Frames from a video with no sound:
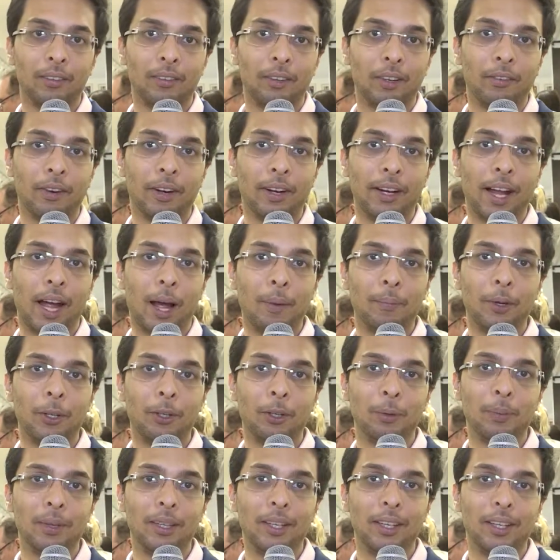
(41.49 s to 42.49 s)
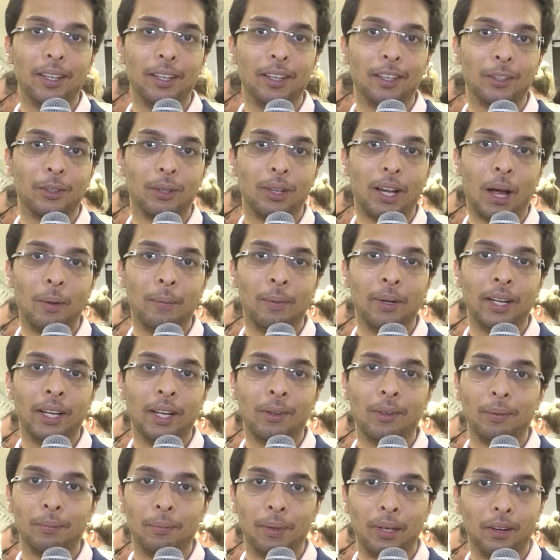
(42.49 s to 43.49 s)
We are very happy to be
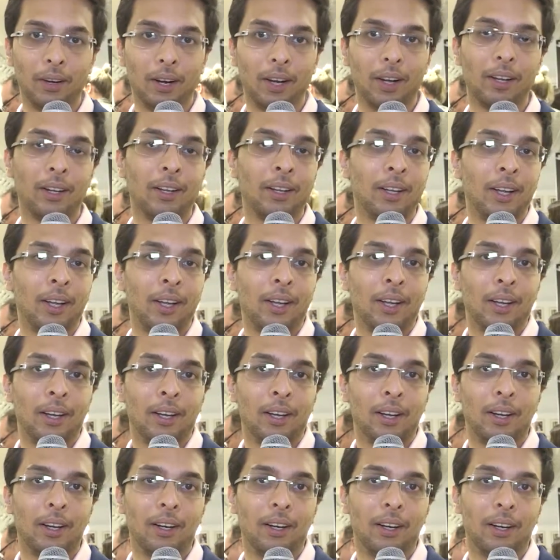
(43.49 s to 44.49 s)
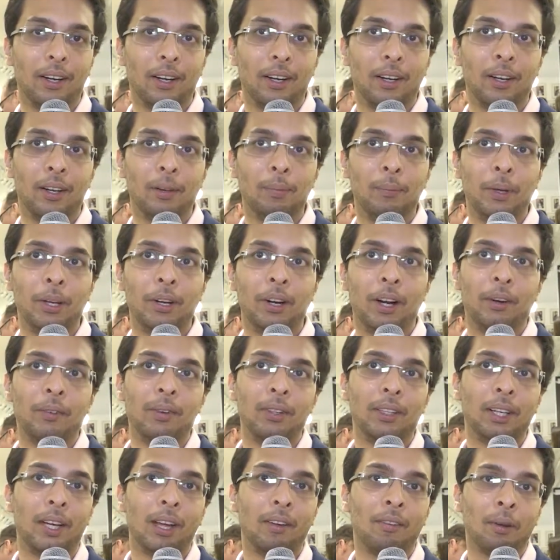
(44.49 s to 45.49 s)
collaborating with Meera. Meera
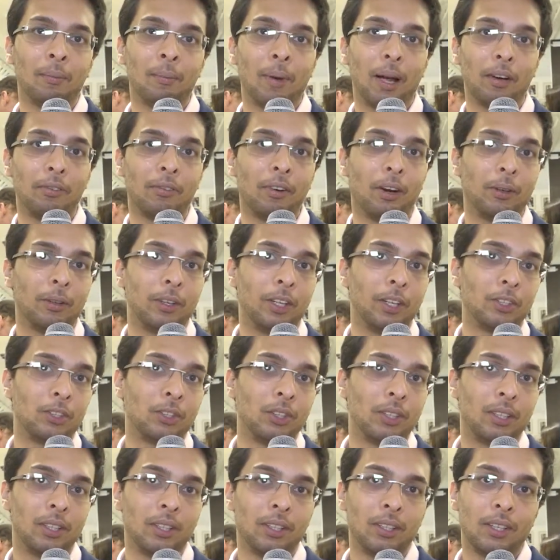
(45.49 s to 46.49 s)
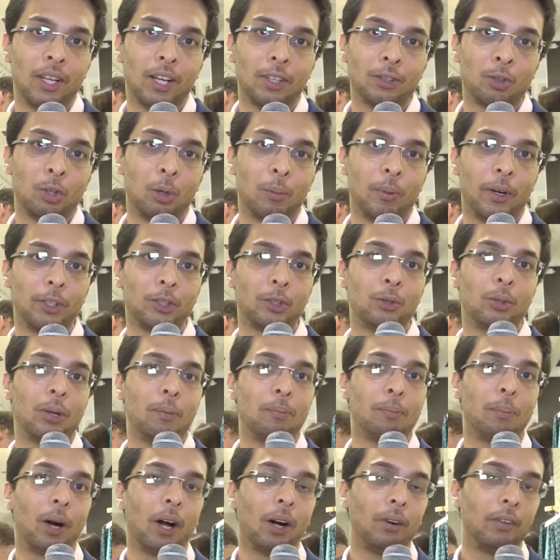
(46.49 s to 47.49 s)
with the Giving Back Foundation does so much to
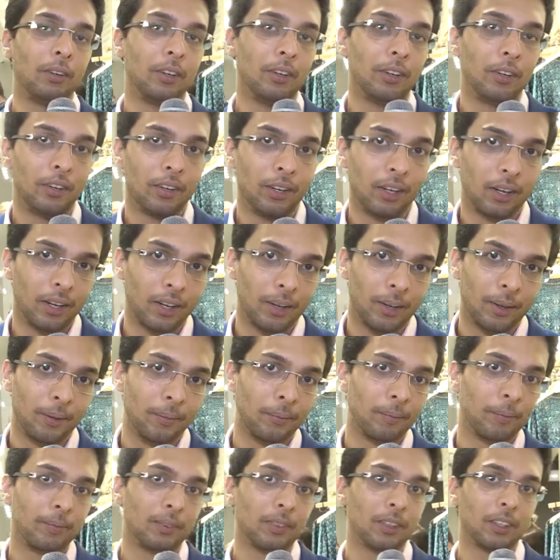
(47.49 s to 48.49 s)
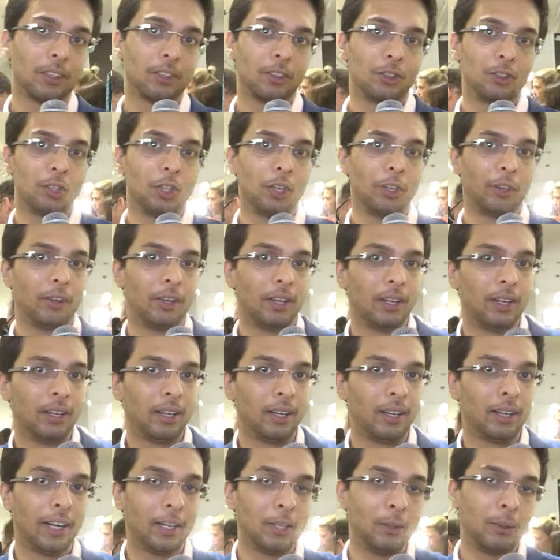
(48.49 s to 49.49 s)
empower children
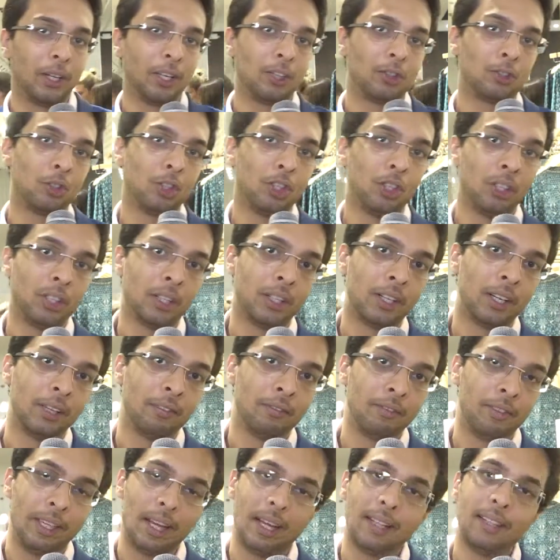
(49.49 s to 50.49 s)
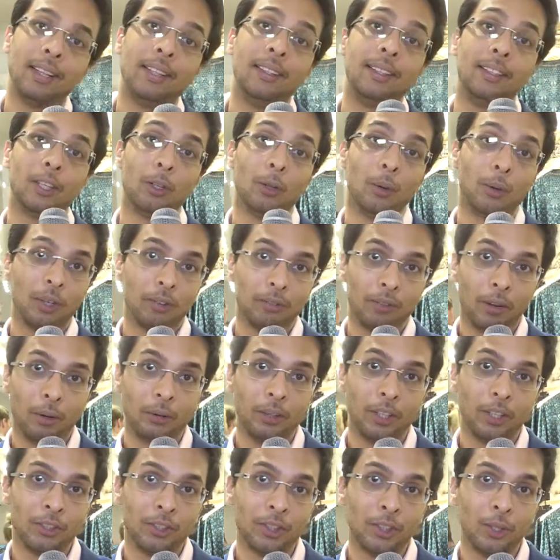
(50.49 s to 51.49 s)
and educate children, and we at the Anita Dongre
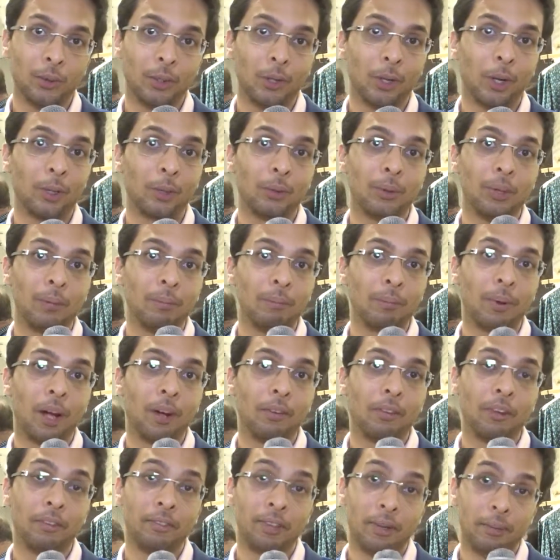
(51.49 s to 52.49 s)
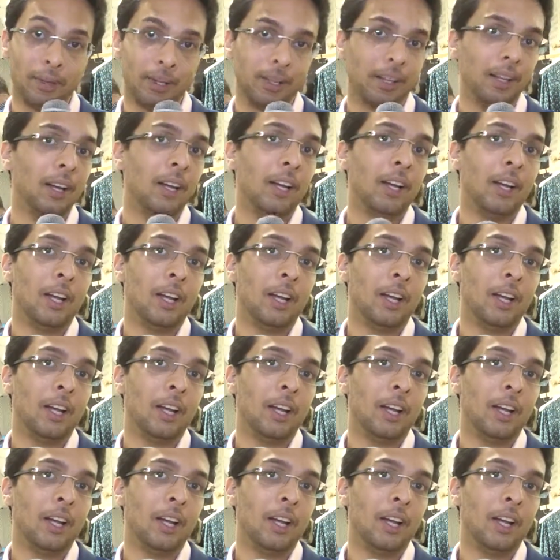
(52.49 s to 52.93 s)
Foundation do a lot to empower women.